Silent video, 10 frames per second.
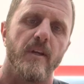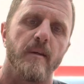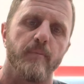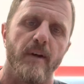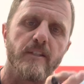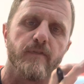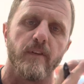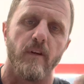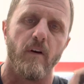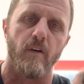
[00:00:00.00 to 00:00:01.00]
and the price for
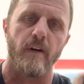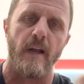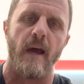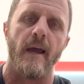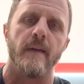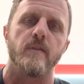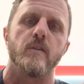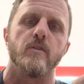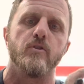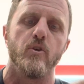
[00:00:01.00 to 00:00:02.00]
the R&I
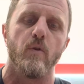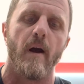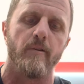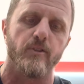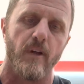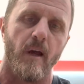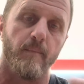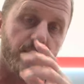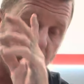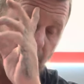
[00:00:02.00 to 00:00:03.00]
to do our
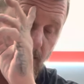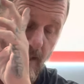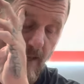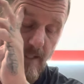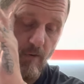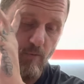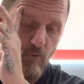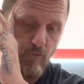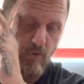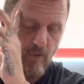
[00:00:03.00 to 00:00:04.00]
job to get to that dent
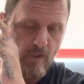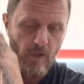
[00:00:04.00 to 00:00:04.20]
removal.